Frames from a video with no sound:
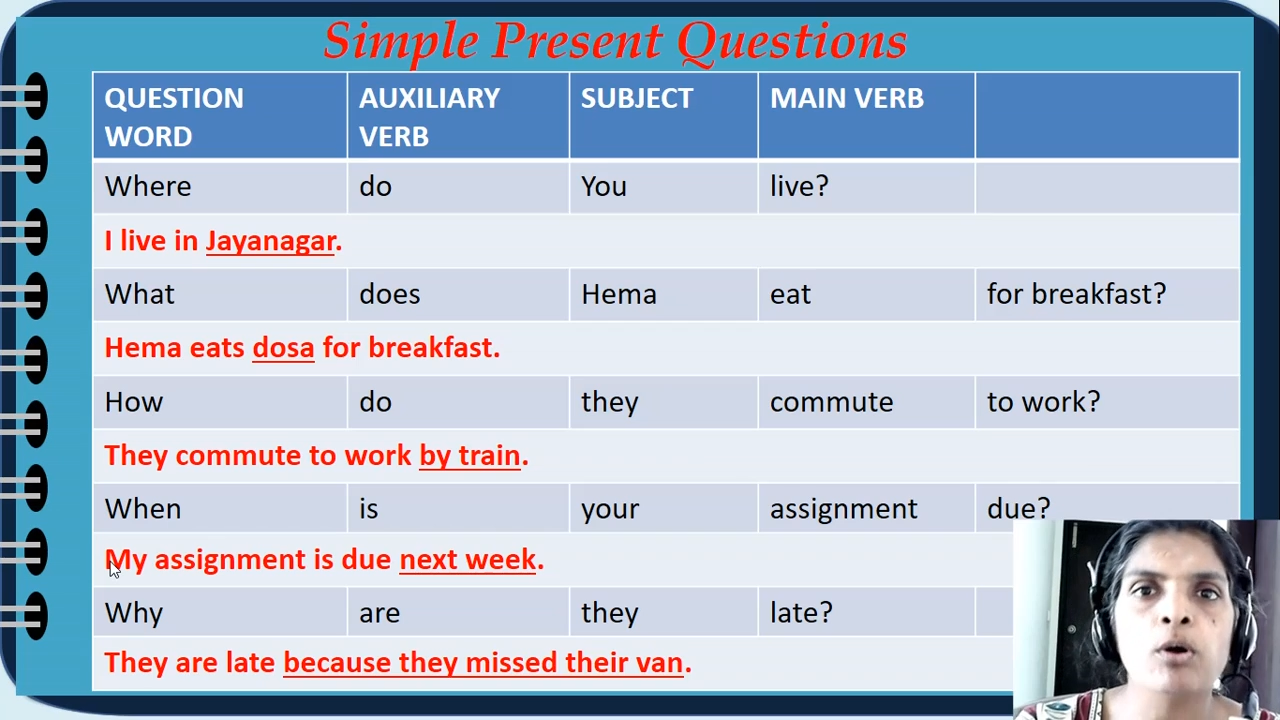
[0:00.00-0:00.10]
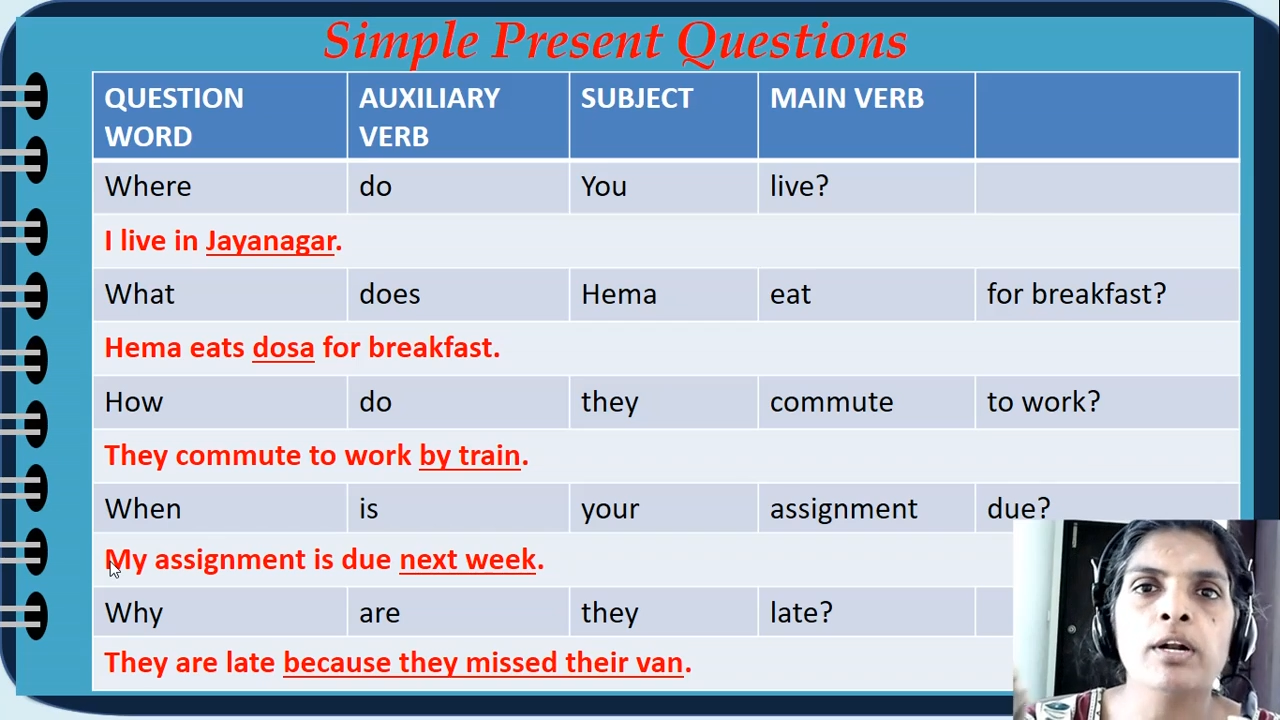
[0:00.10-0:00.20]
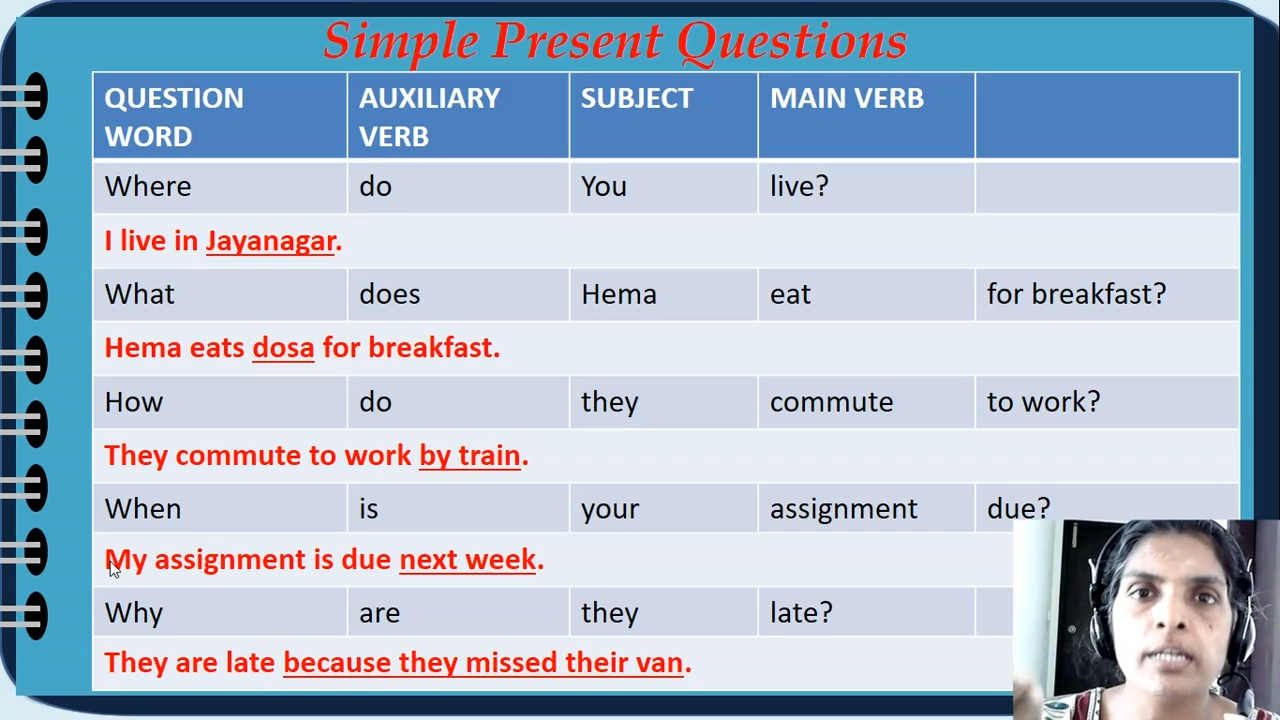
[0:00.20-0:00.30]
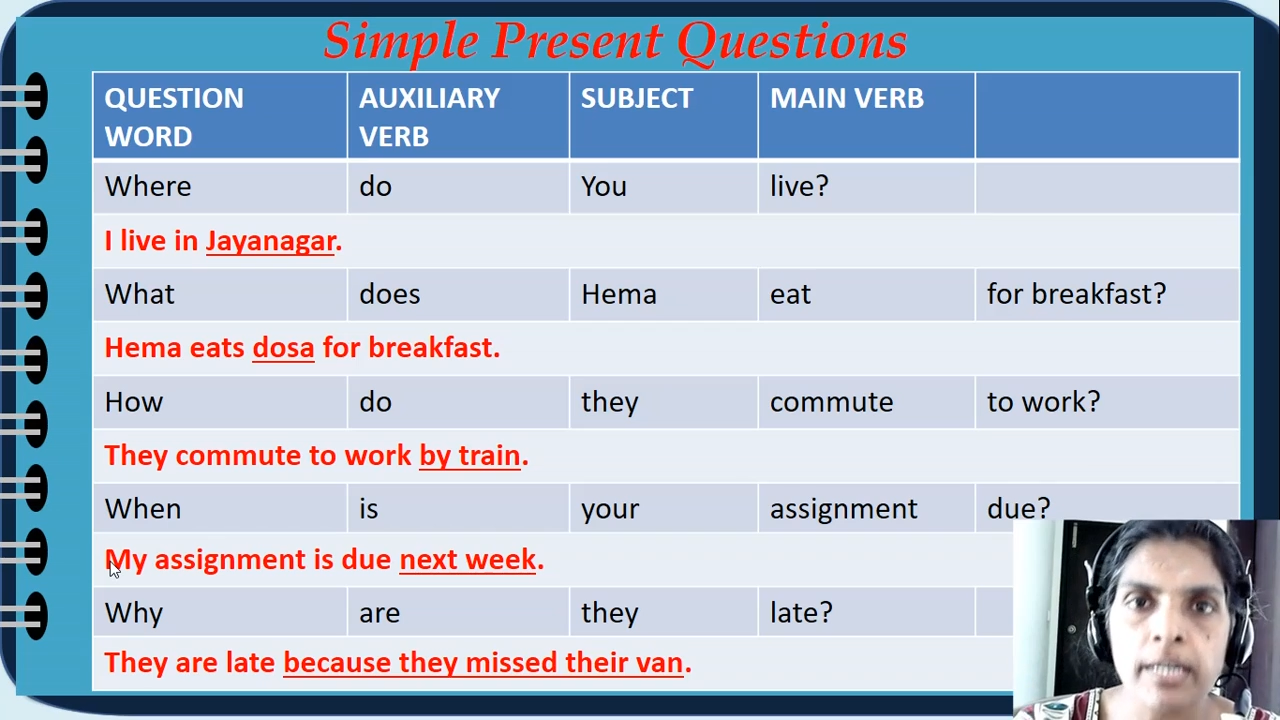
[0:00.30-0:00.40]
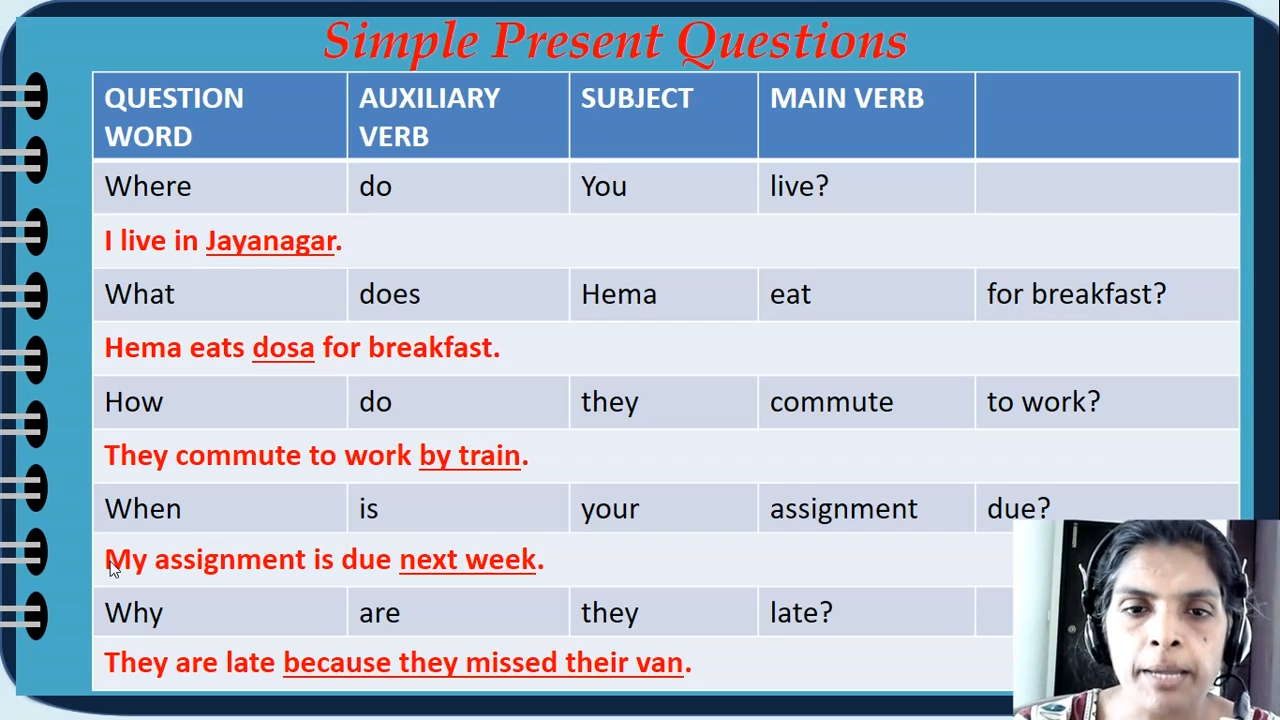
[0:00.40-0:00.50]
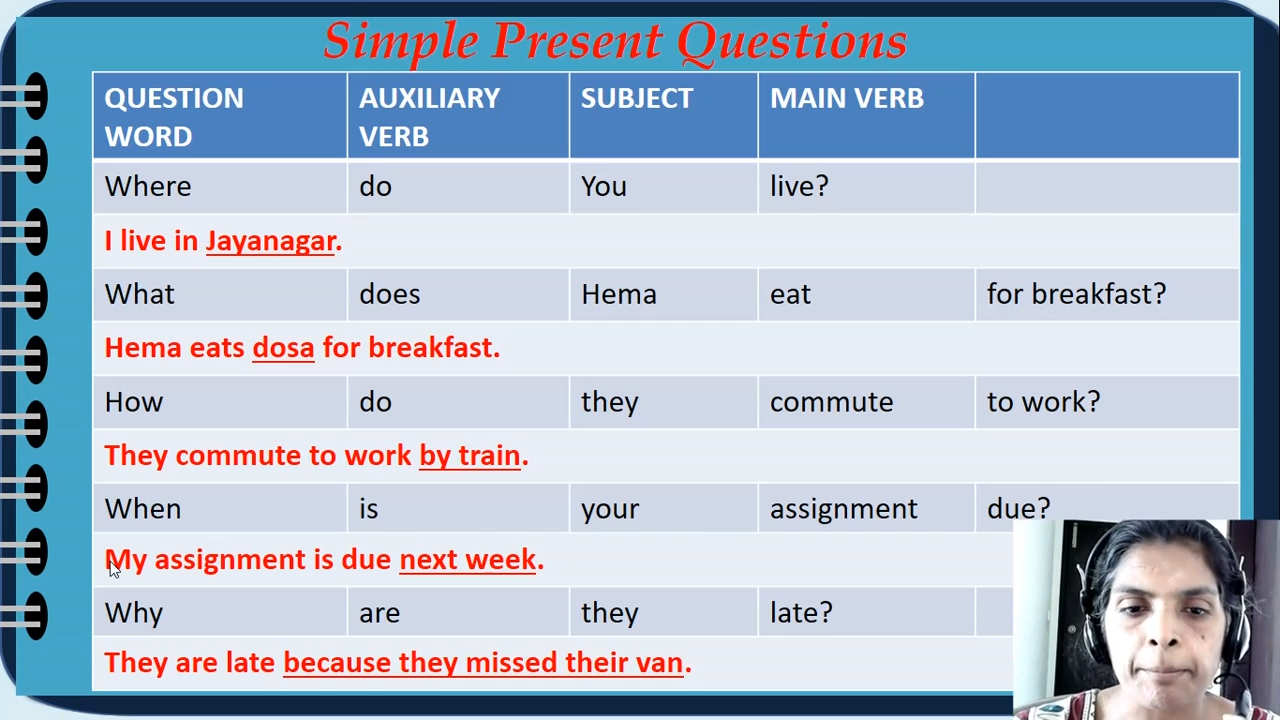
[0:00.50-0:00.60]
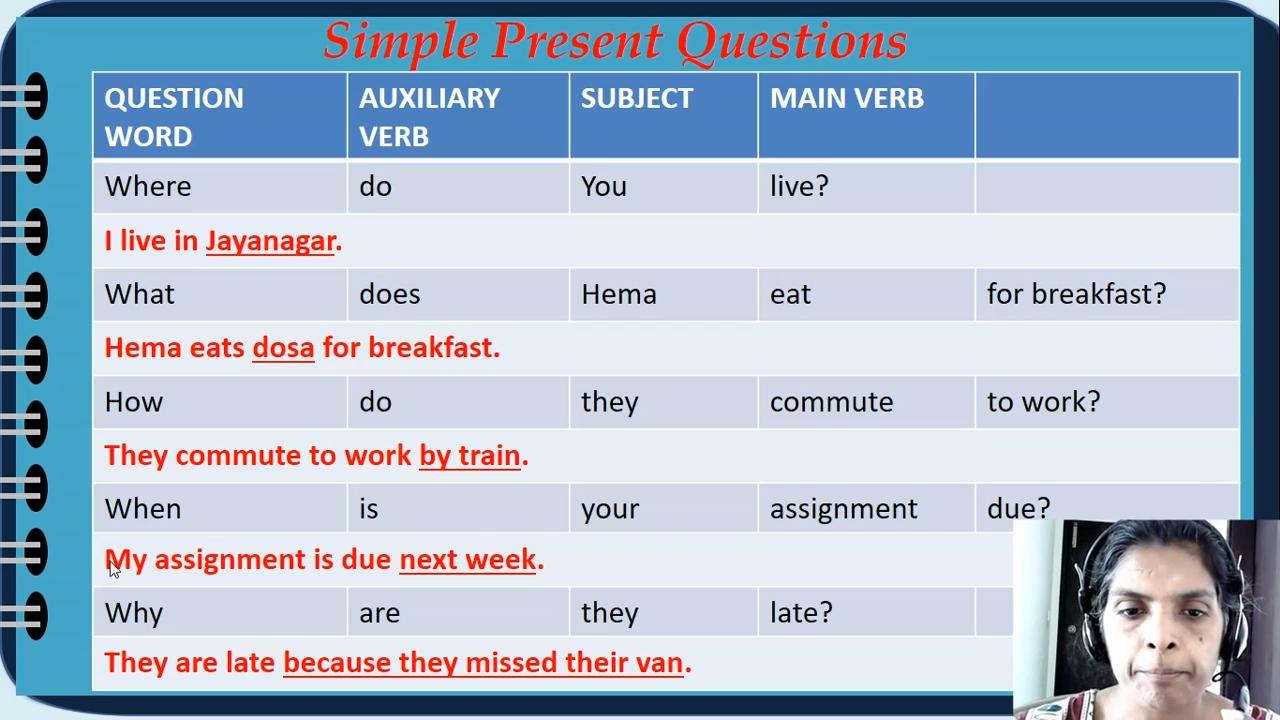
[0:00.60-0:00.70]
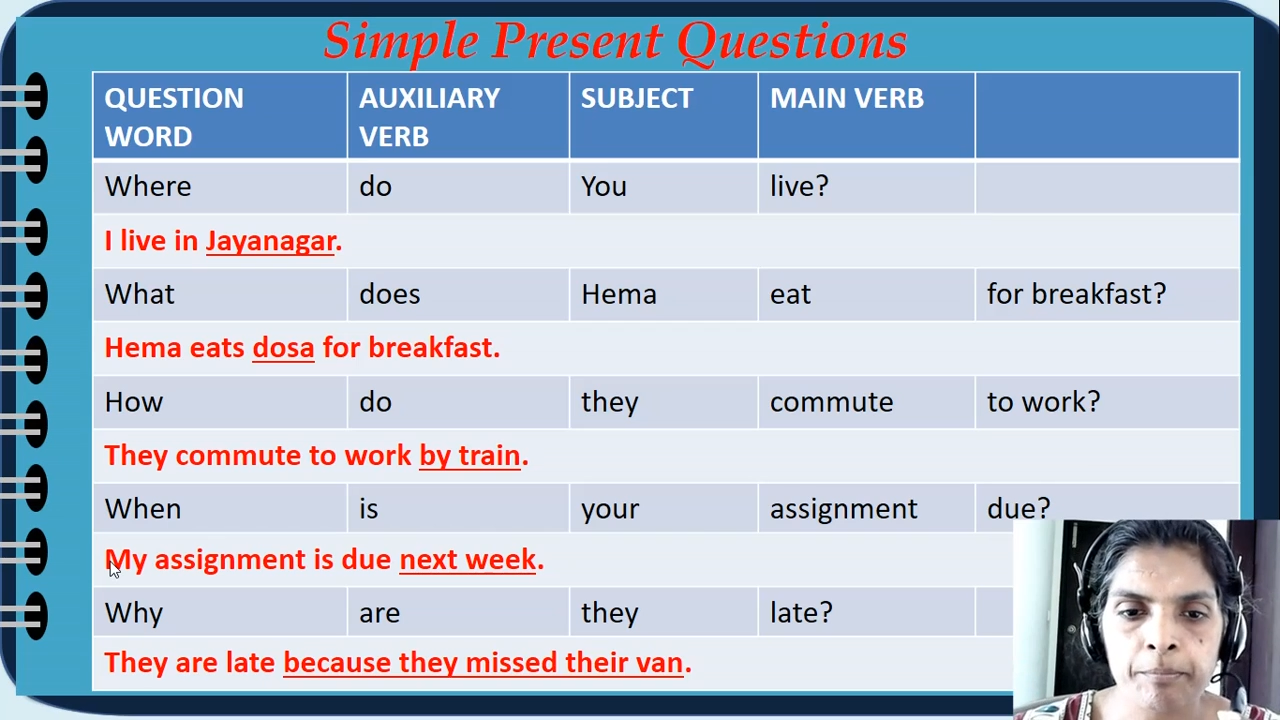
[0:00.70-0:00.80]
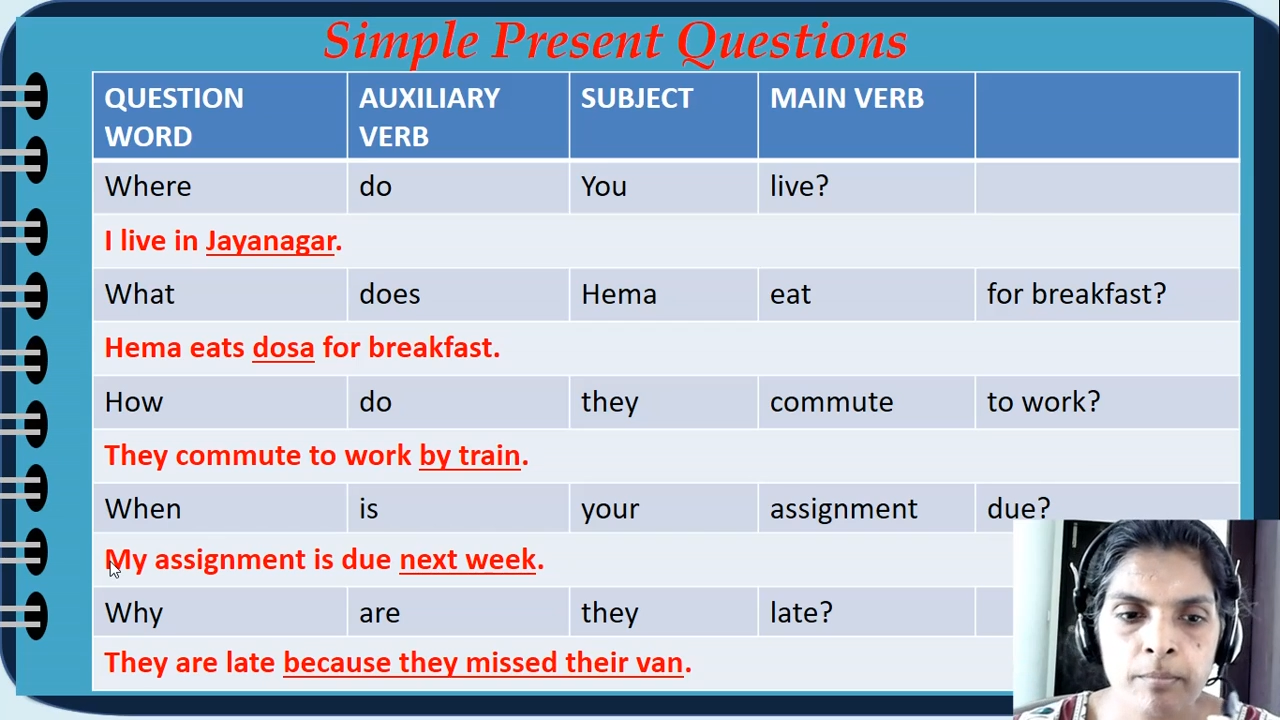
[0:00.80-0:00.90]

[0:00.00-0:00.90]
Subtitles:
or a time.